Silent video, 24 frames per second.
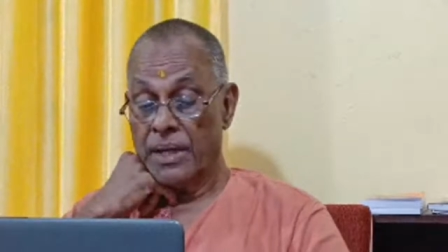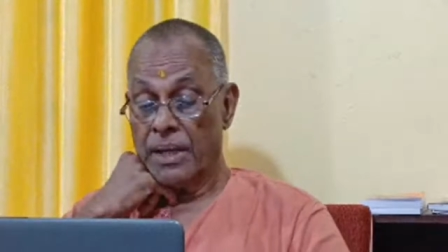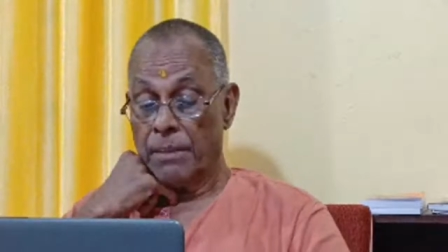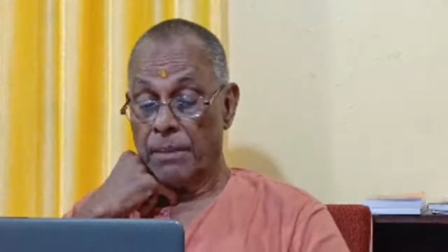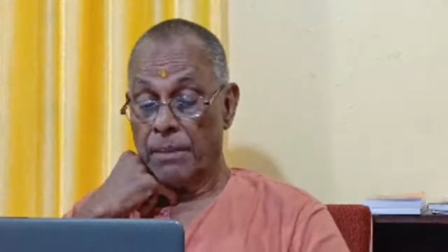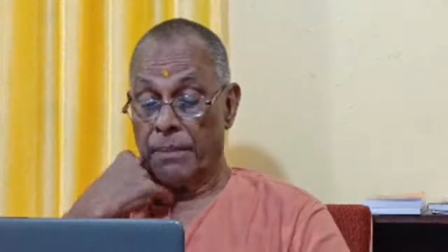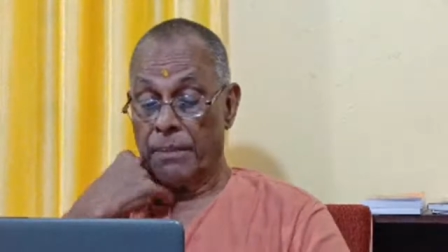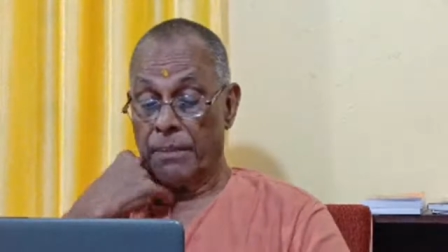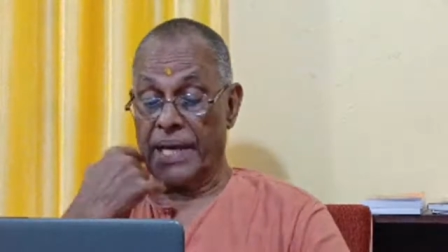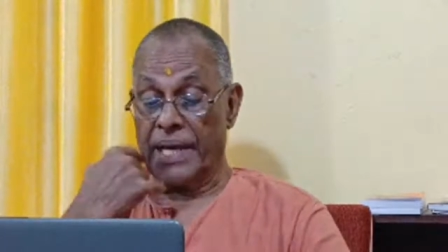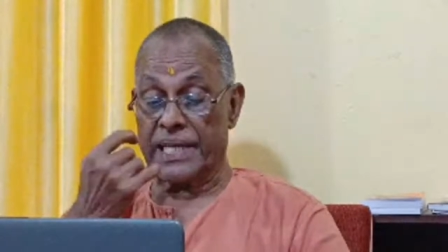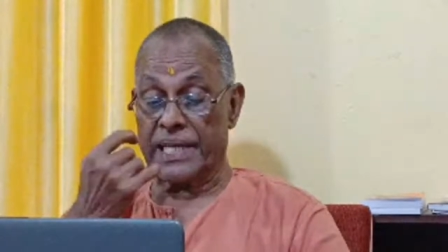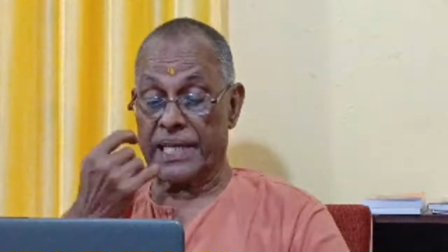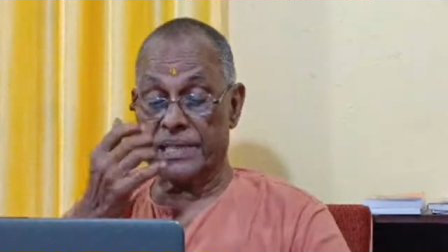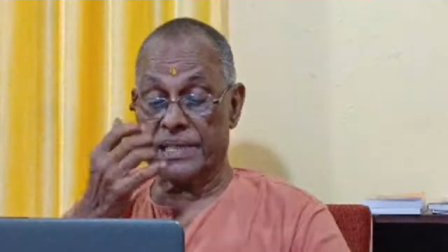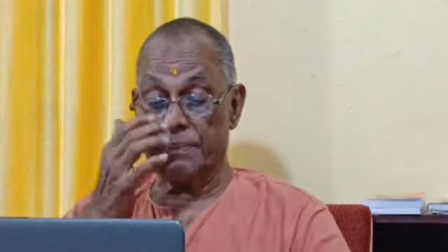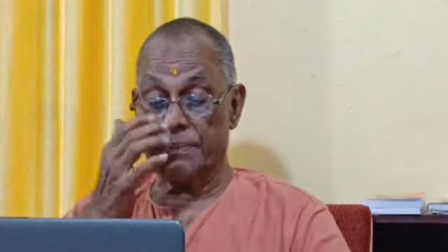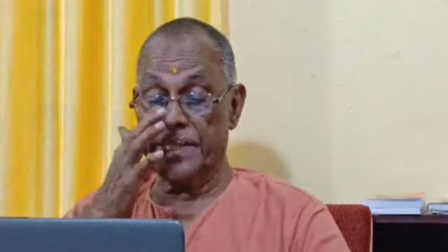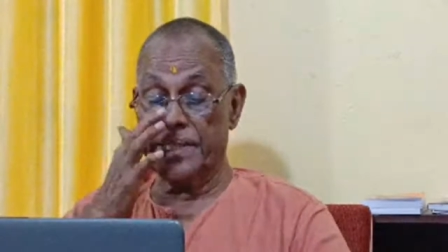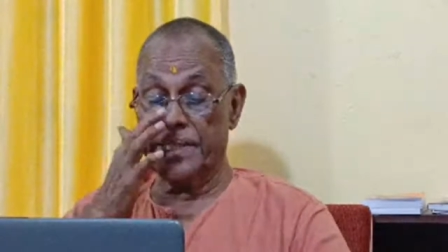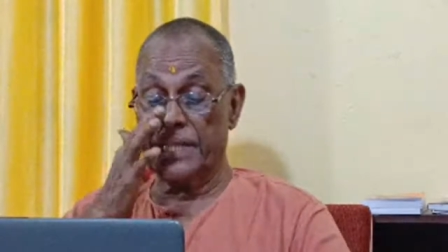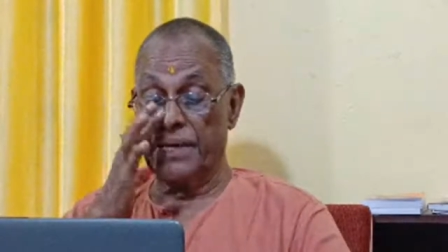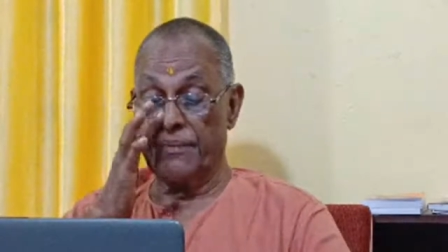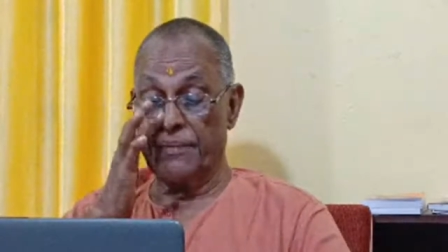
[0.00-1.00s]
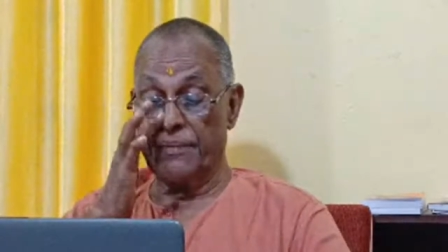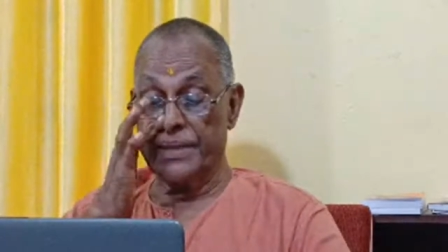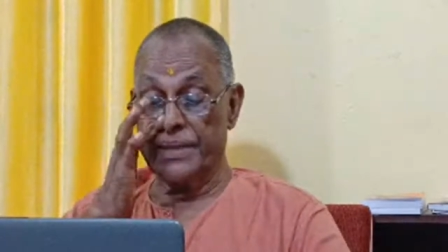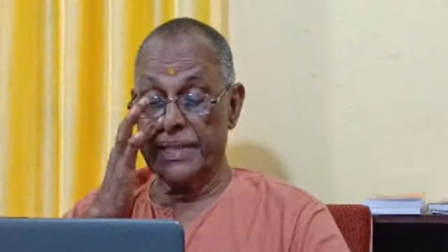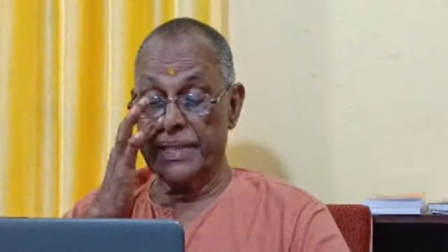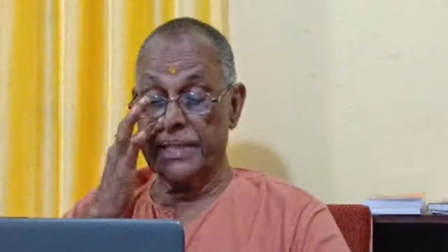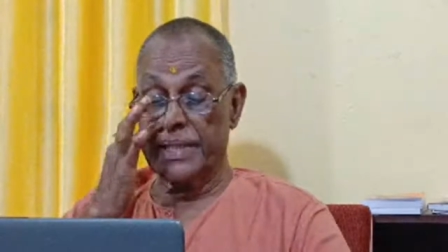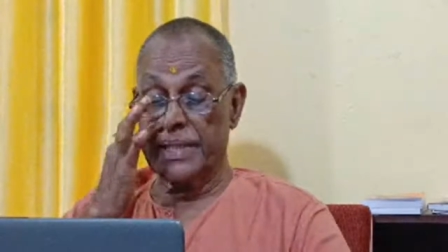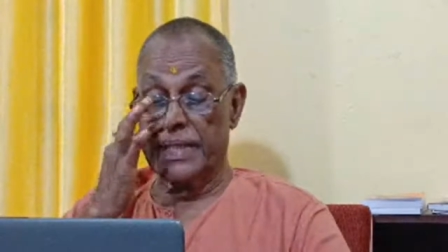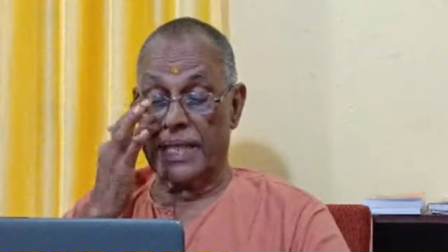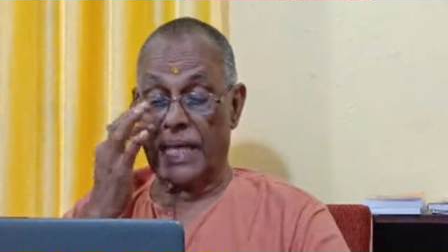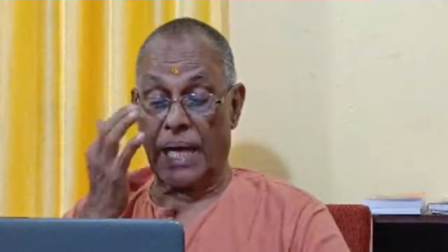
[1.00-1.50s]
by accepting everything
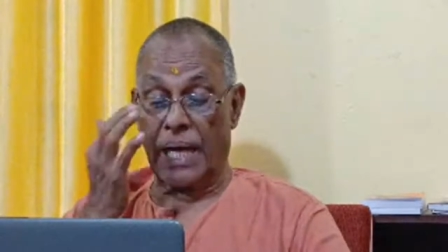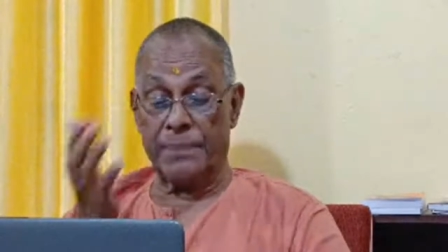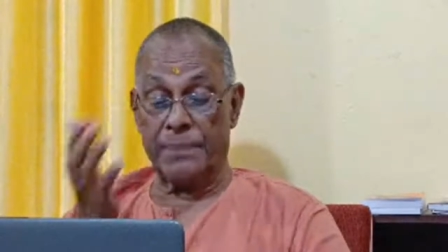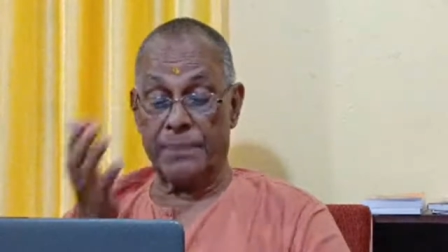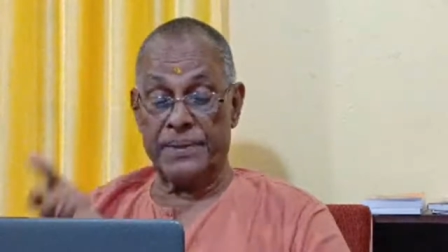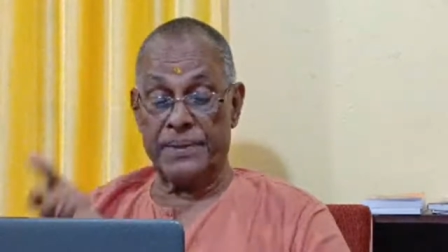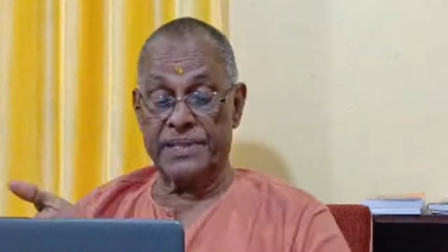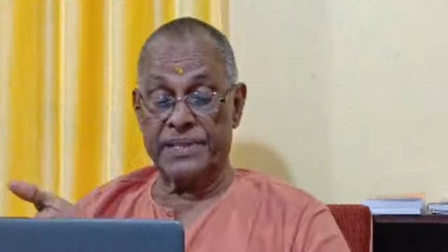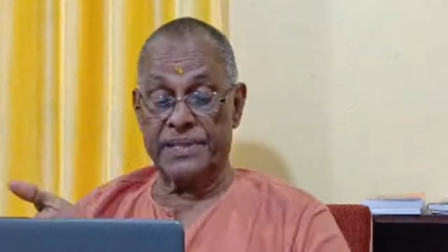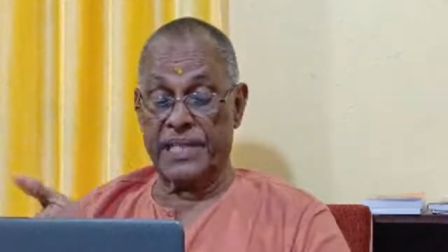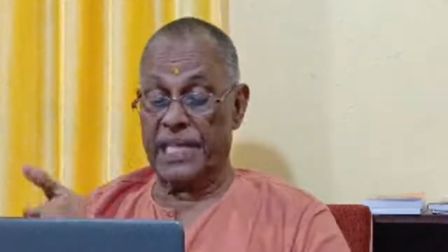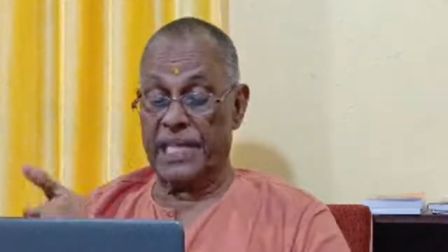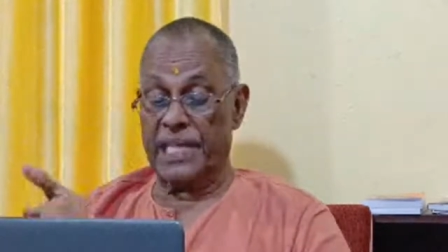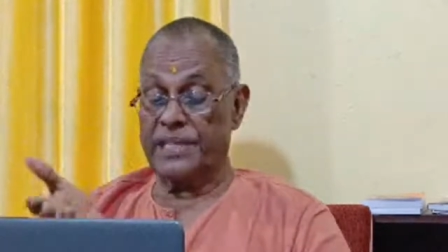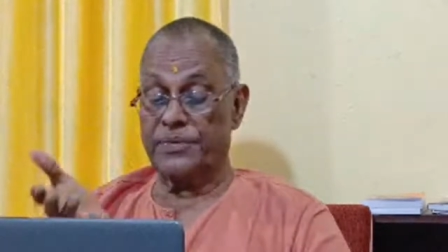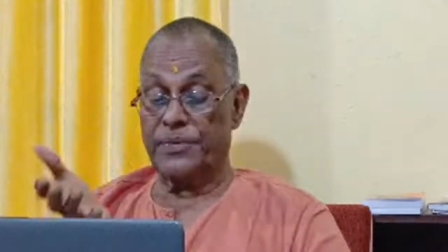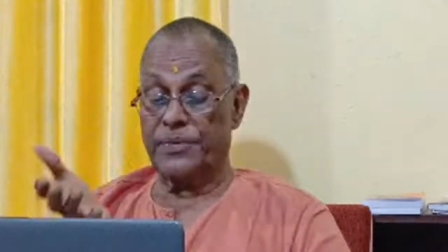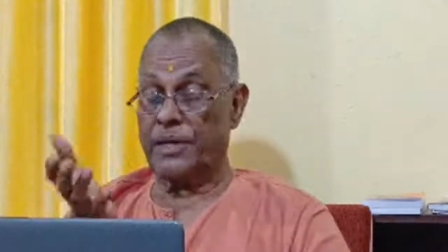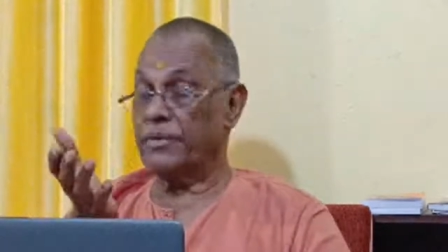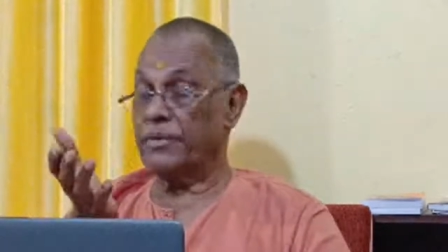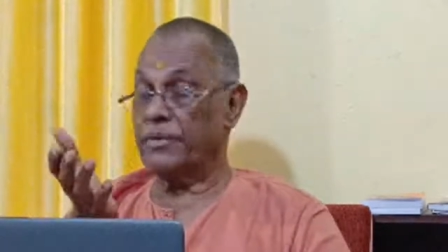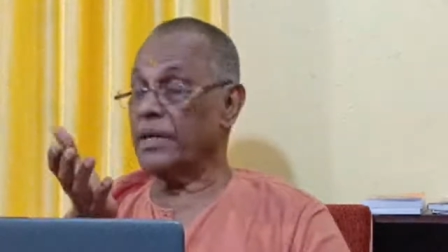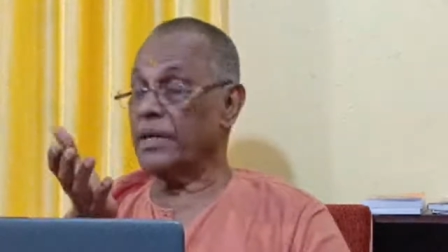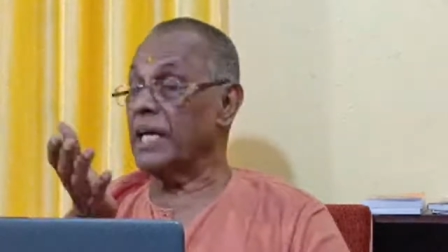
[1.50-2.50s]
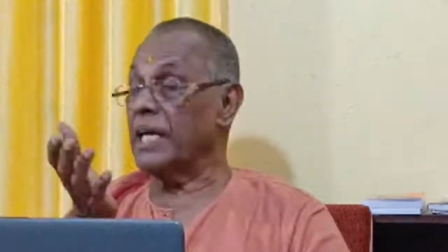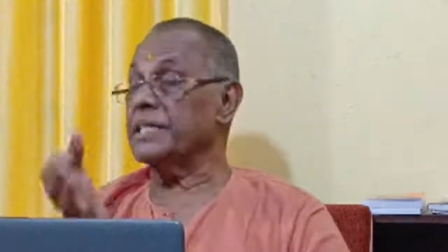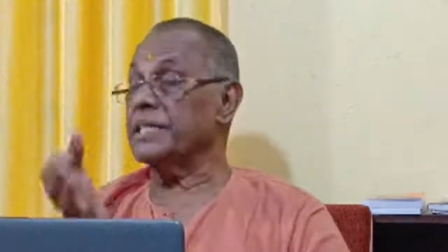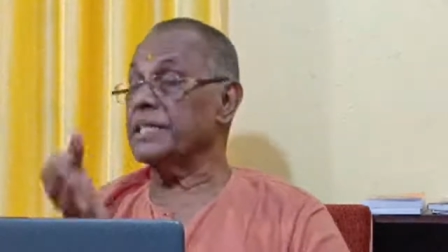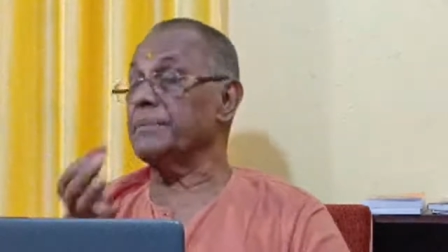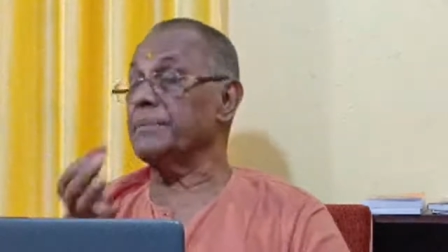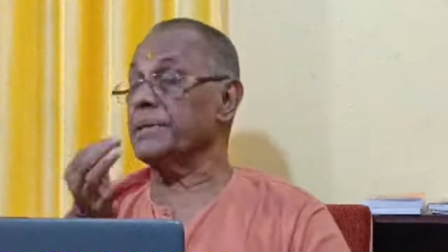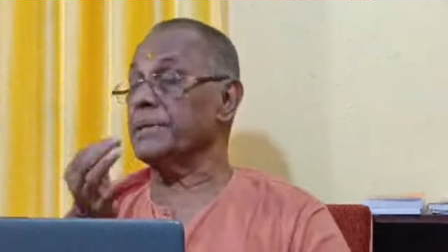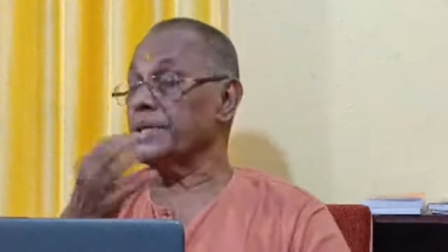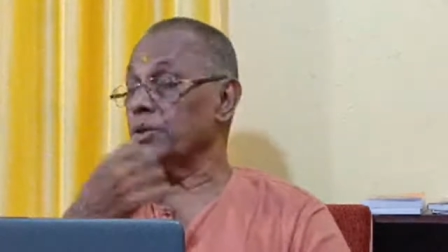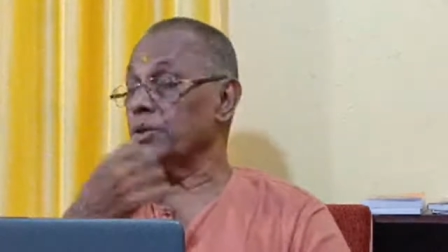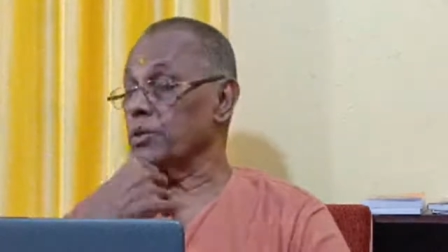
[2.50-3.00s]
that happens as for our
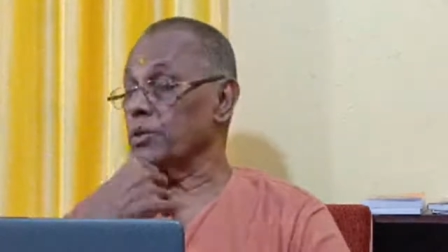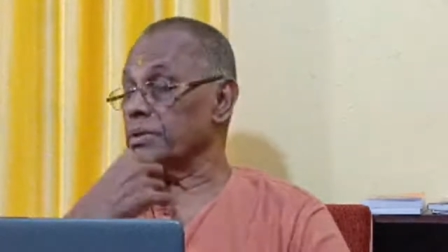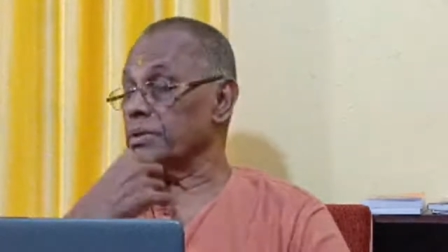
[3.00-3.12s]
ultimate good.